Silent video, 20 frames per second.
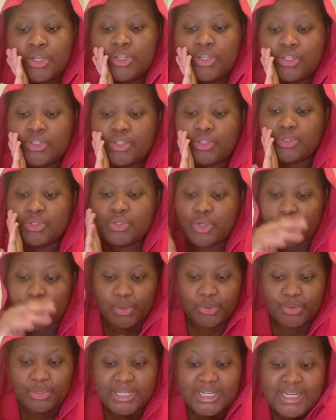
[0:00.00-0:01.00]

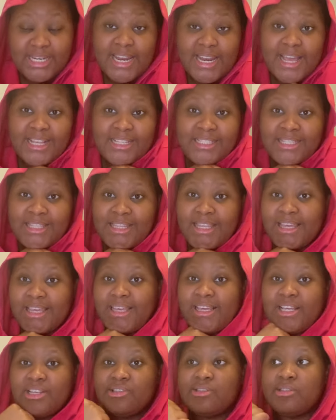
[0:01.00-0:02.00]
So next
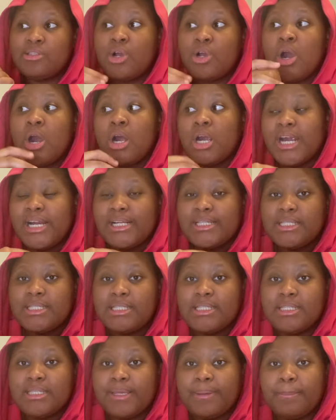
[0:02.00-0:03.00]
thing is
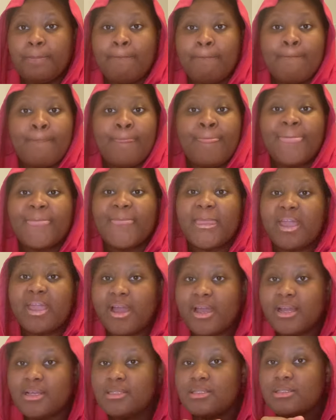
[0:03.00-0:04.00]
currency.
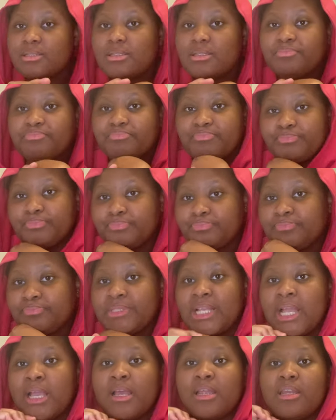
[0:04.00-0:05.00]
Guys,
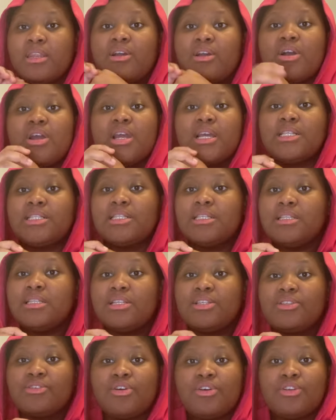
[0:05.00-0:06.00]
the currency in
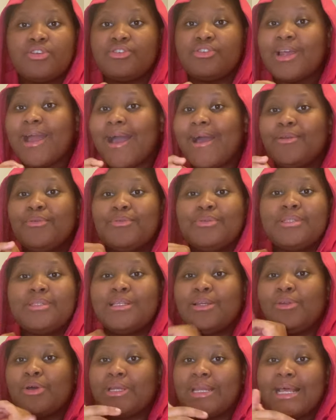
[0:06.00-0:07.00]
this country, I don't
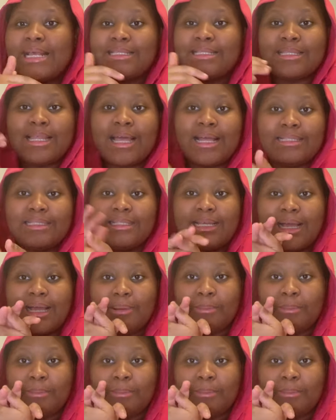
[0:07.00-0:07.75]
still understand.